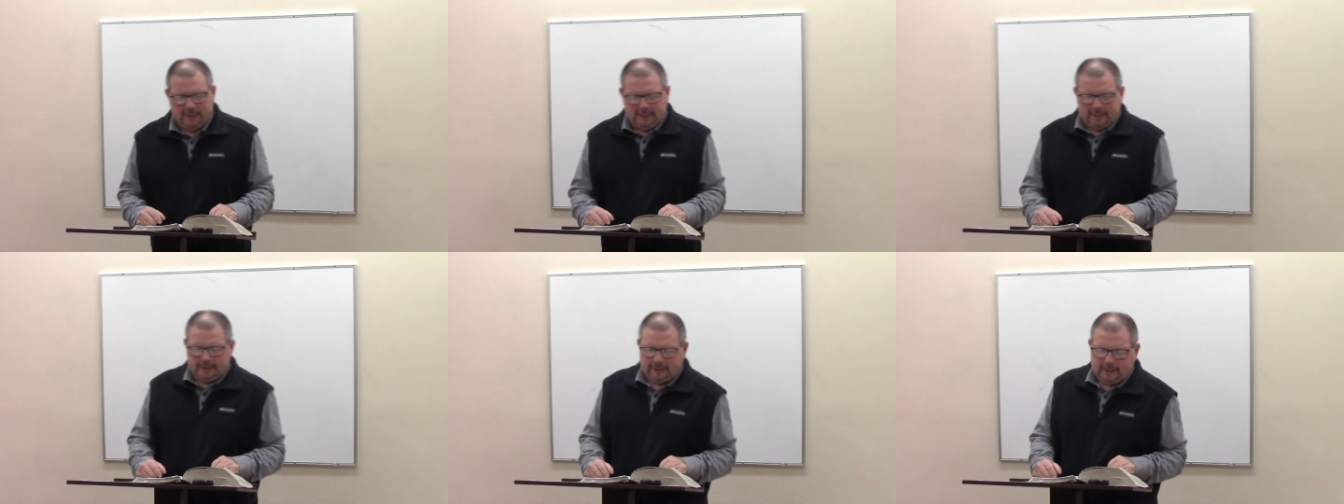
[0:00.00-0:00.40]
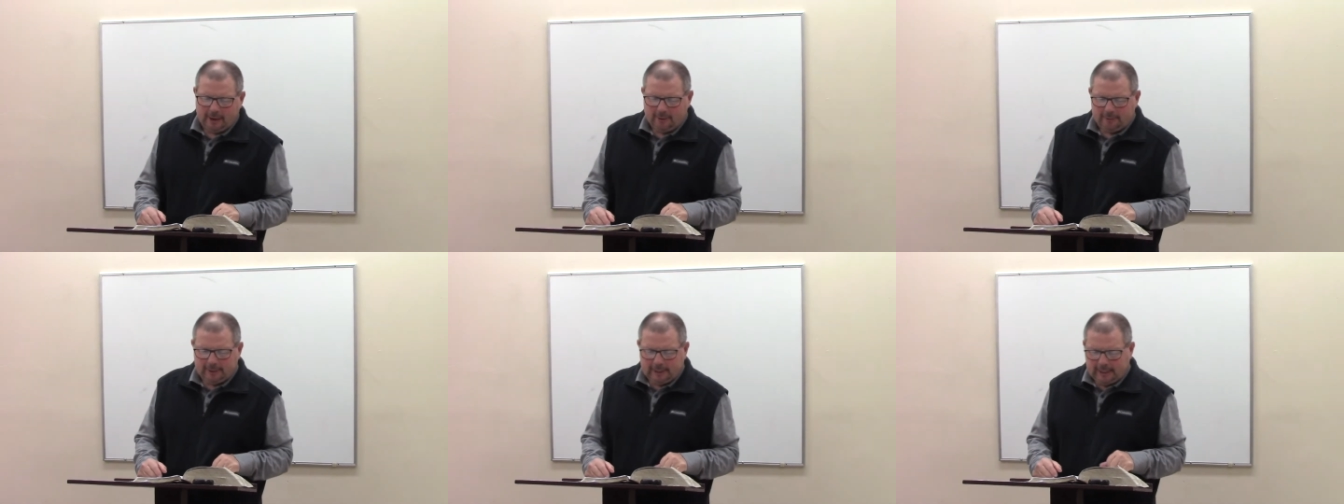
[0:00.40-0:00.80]

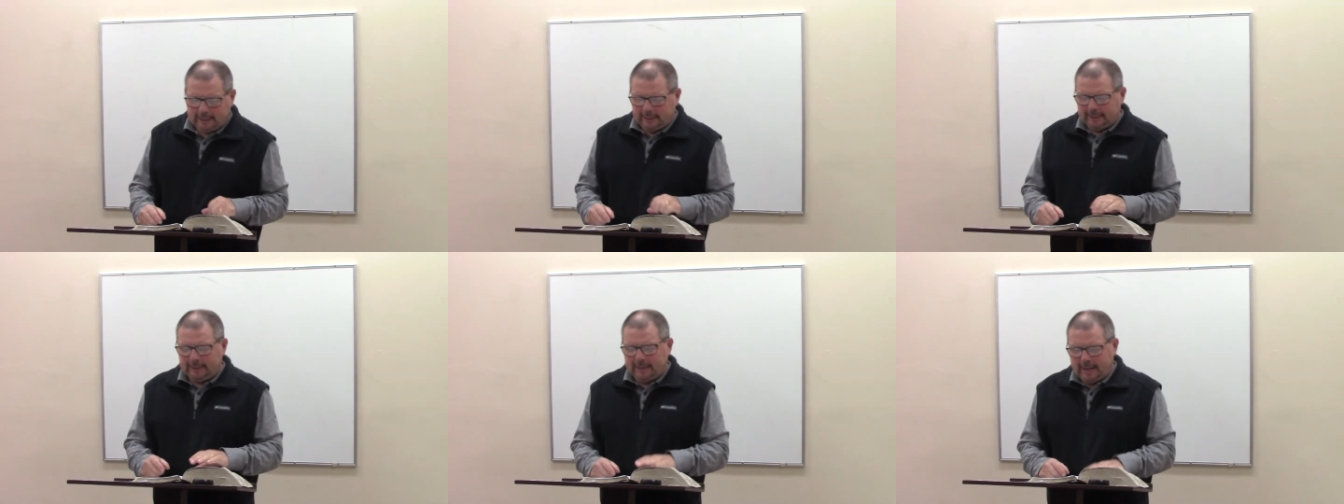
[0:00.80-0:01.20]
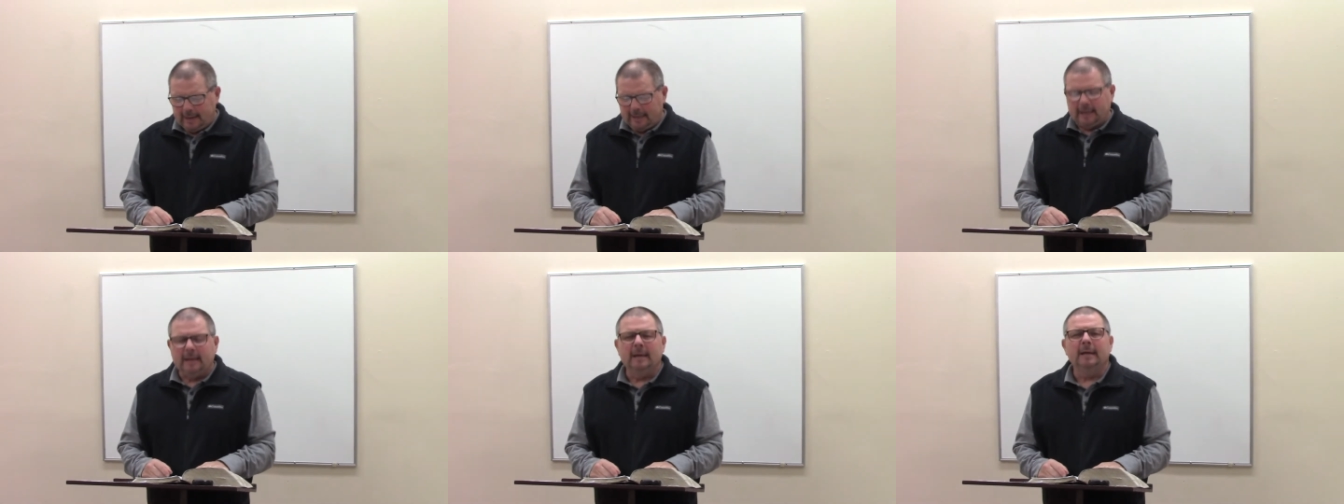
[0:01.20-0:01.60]
Loogootee,
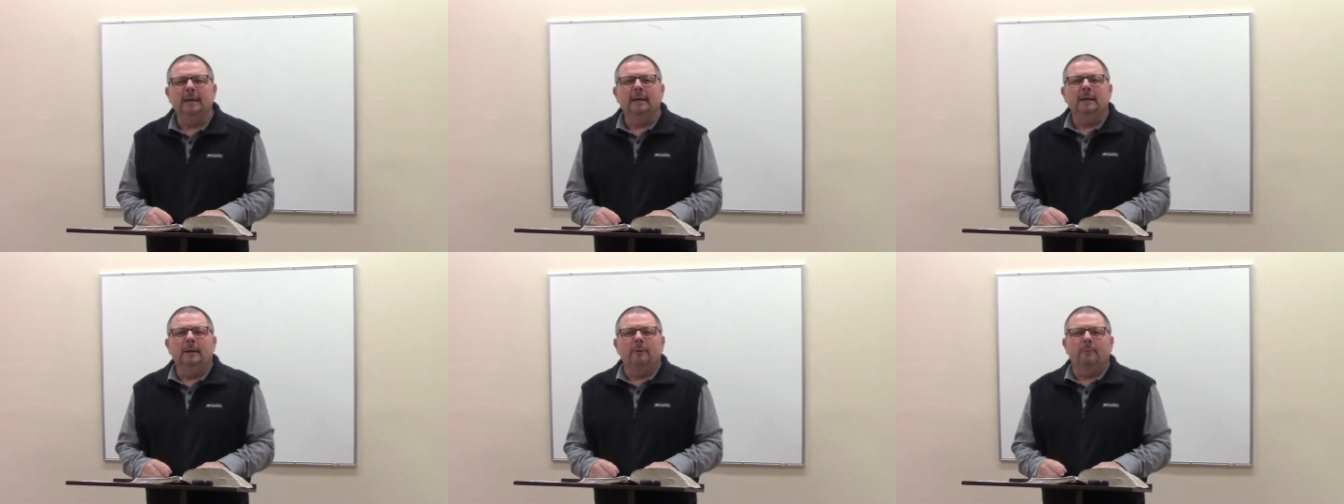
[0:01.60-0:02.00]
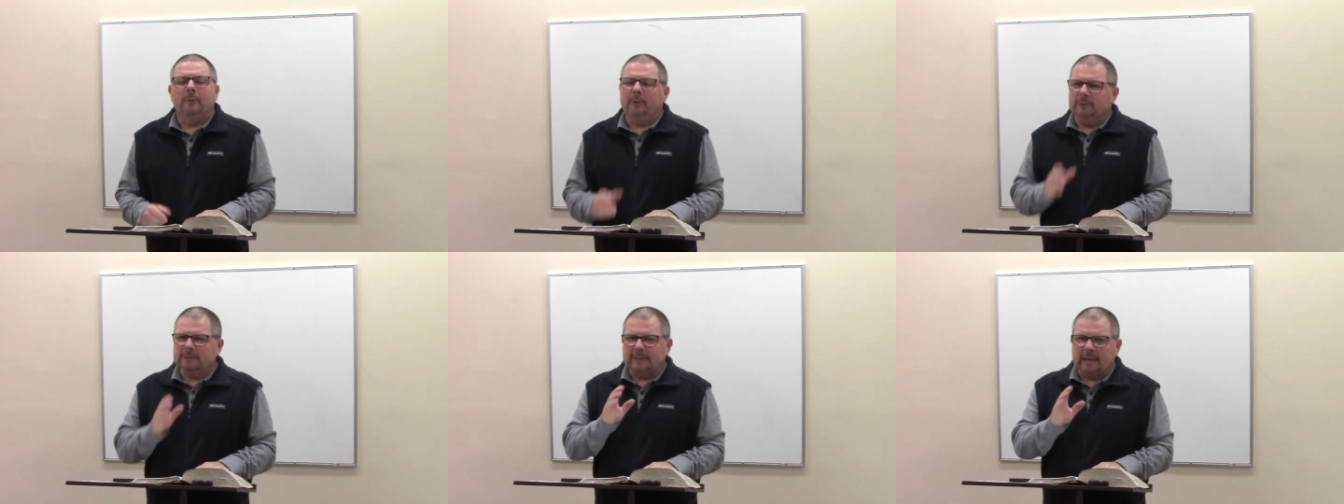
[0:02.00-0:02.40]
Indiana. We're
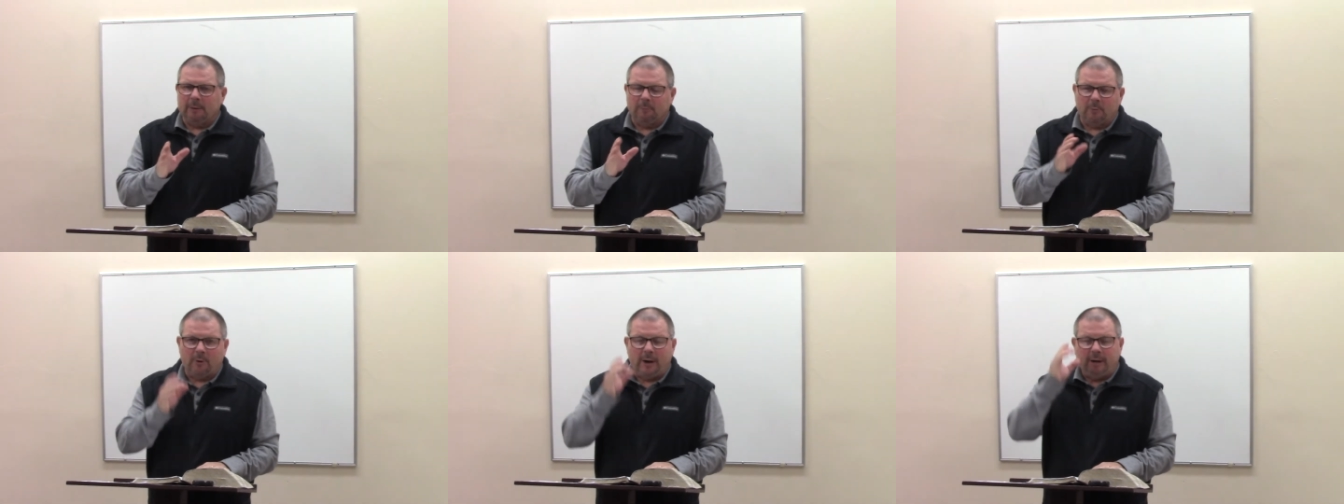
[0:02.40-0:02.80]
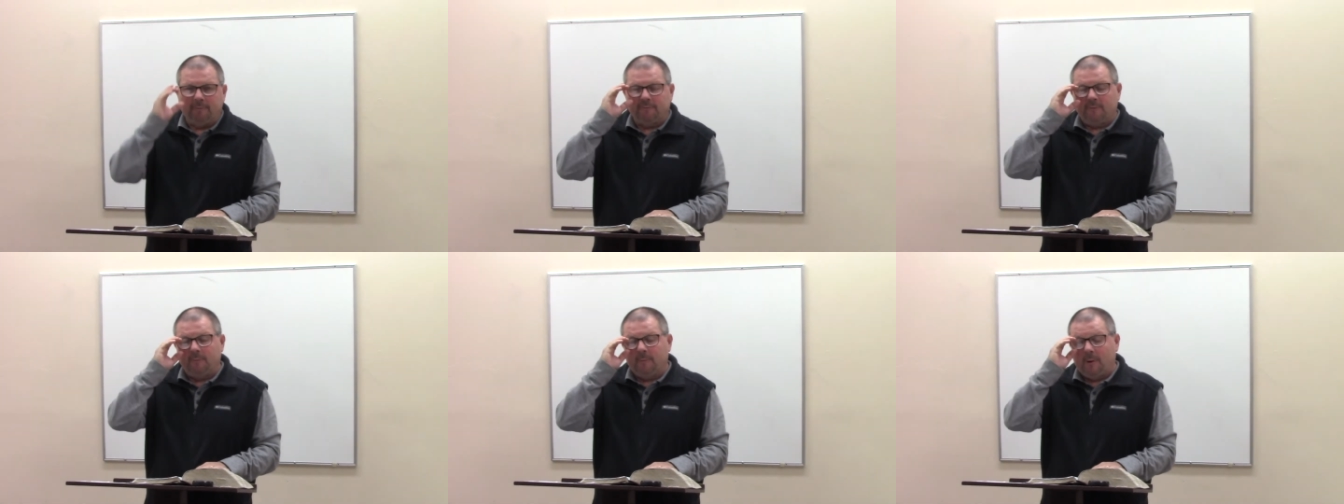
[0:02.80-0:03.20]
going to take a break
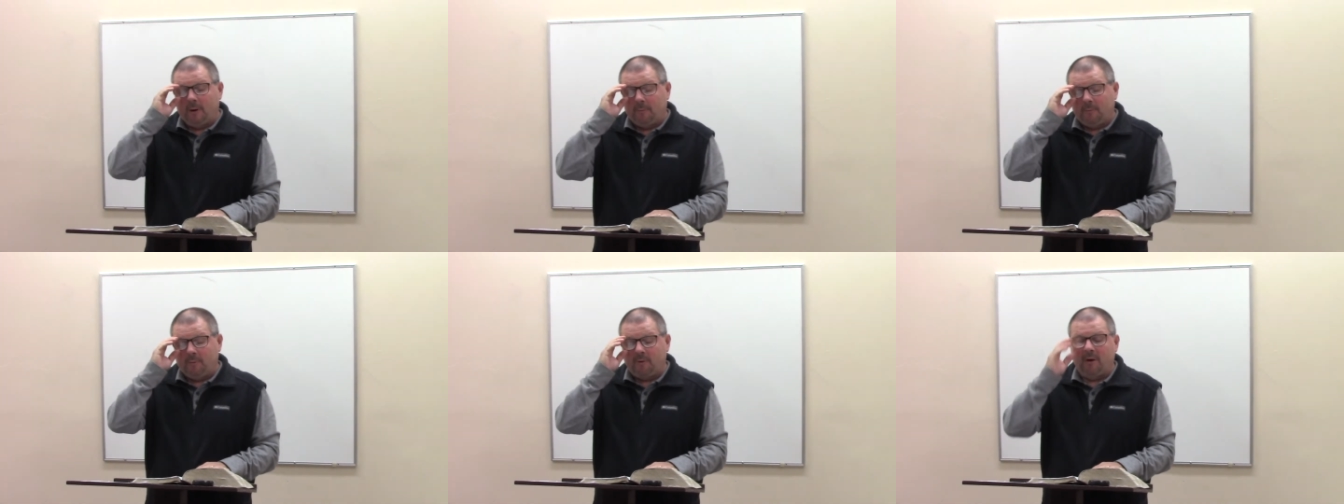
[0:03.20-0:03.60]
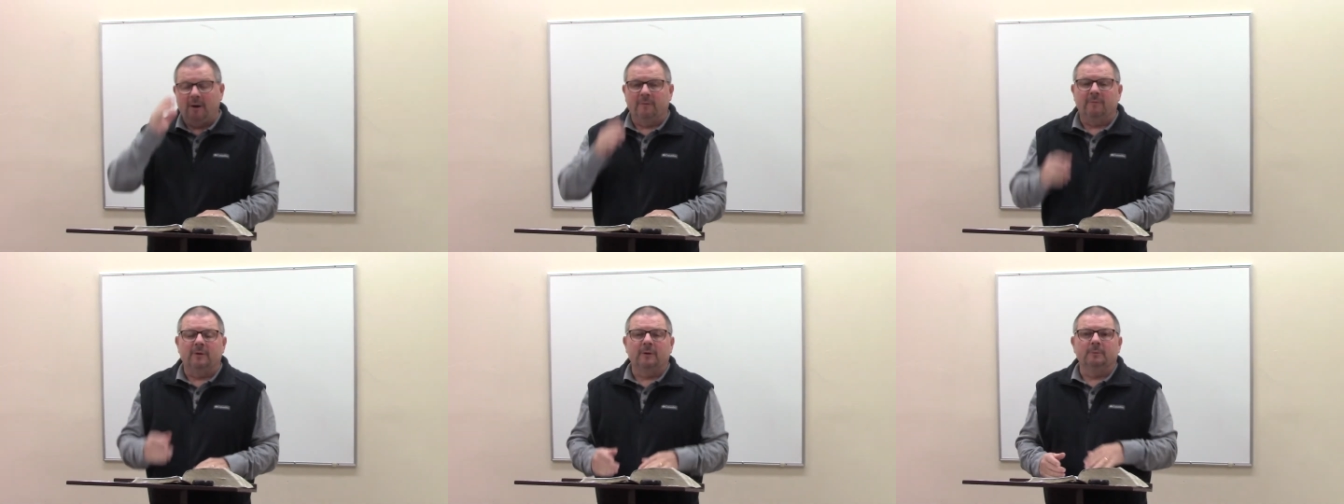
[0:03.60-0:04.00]
from our
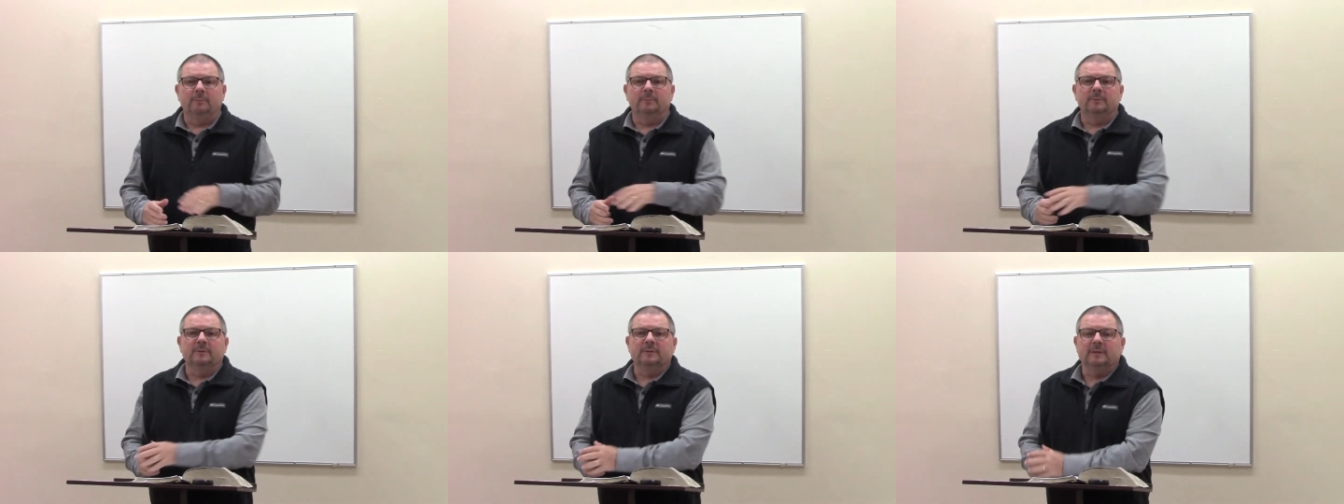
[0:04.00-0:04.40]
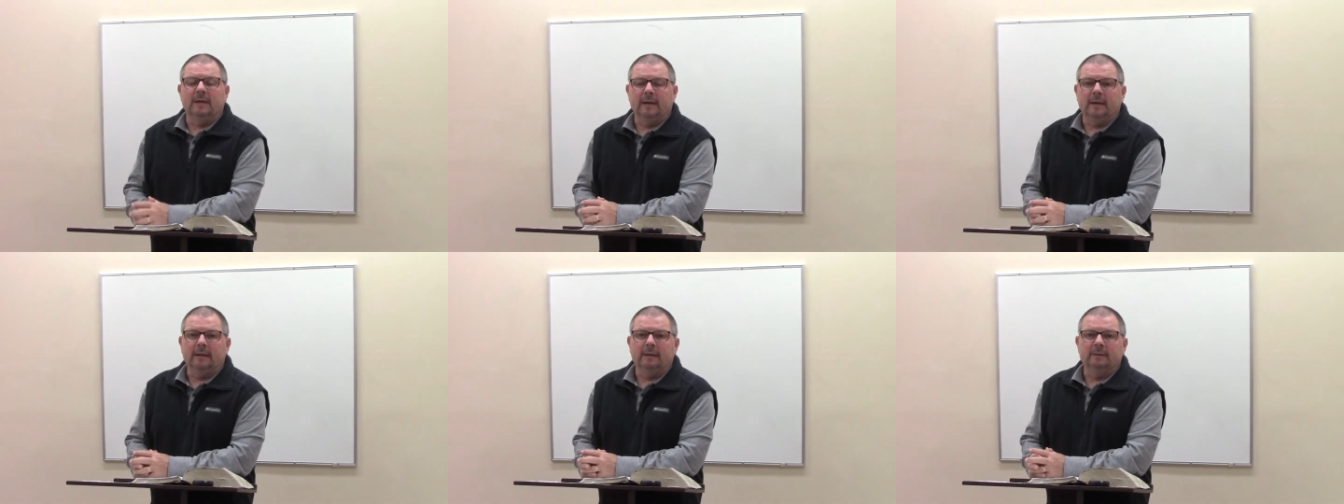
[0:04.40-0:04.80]
Proverbs
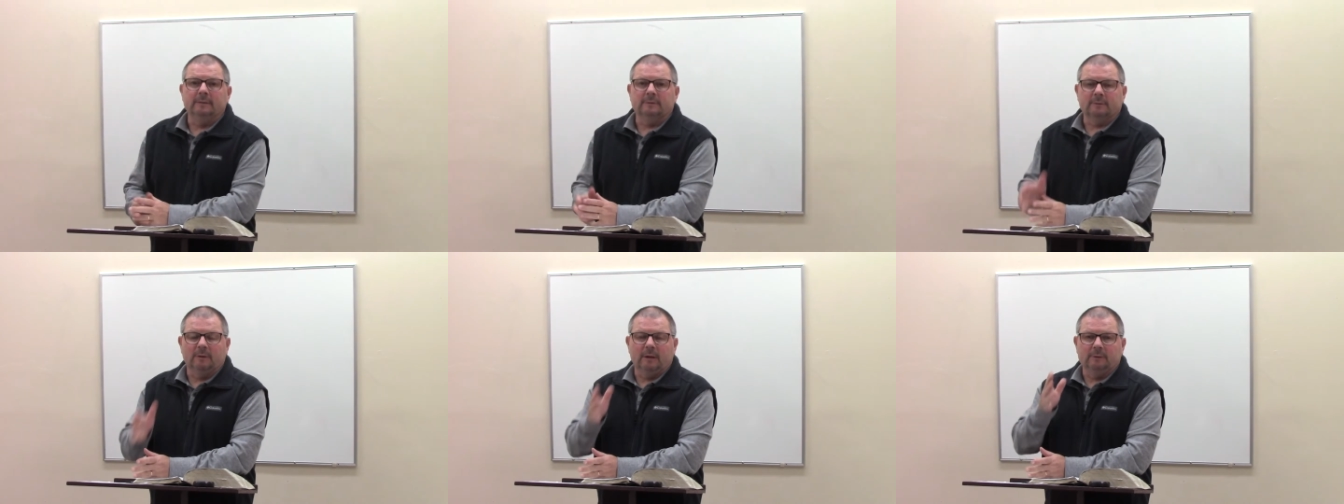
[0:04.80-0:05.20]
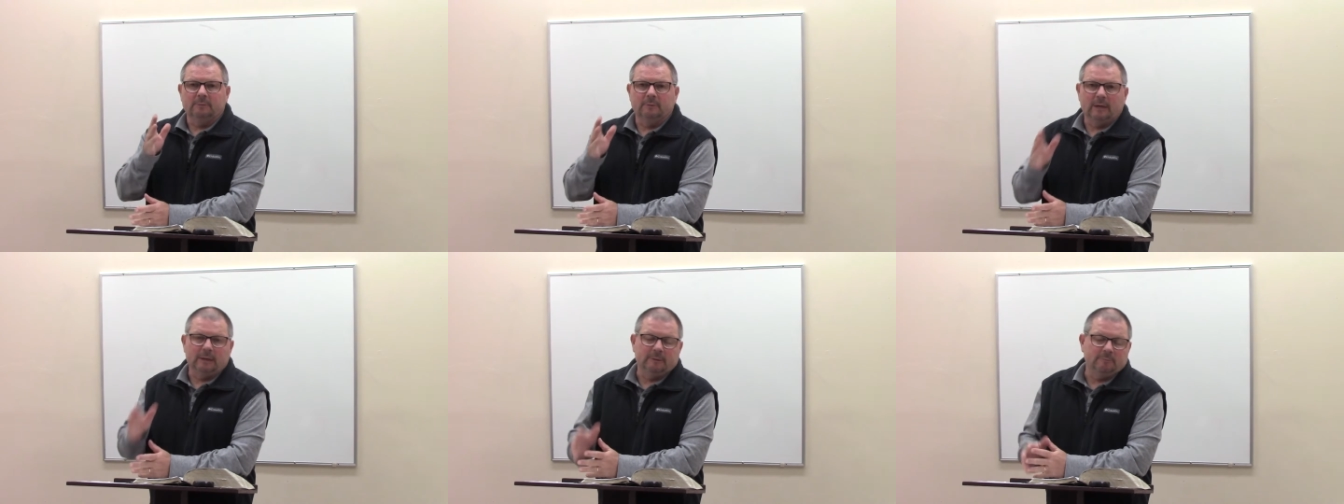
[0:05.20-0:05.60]
study, as
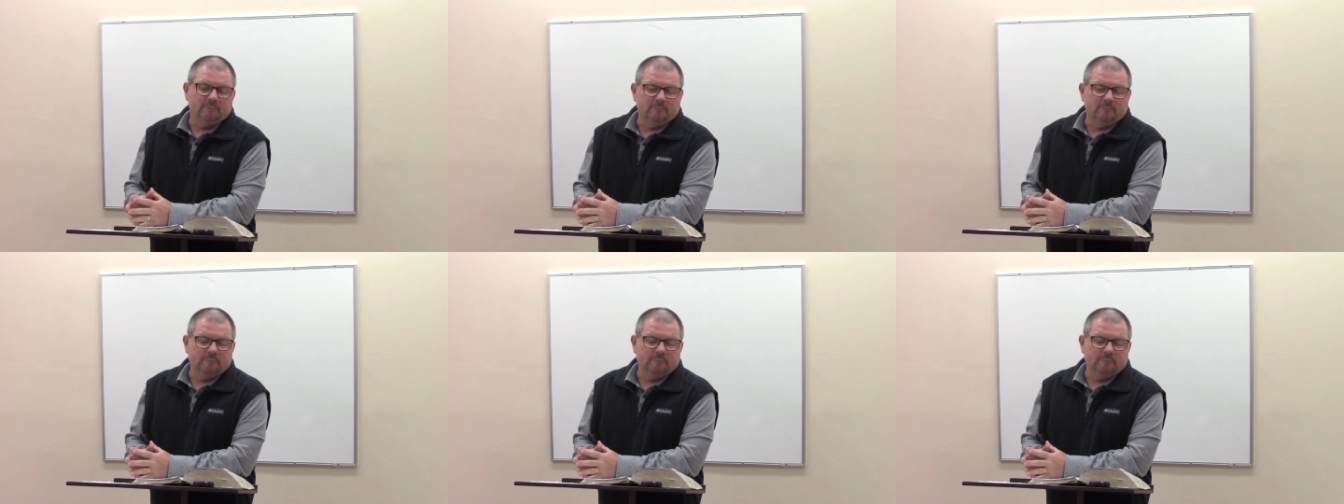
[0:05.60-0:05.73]
I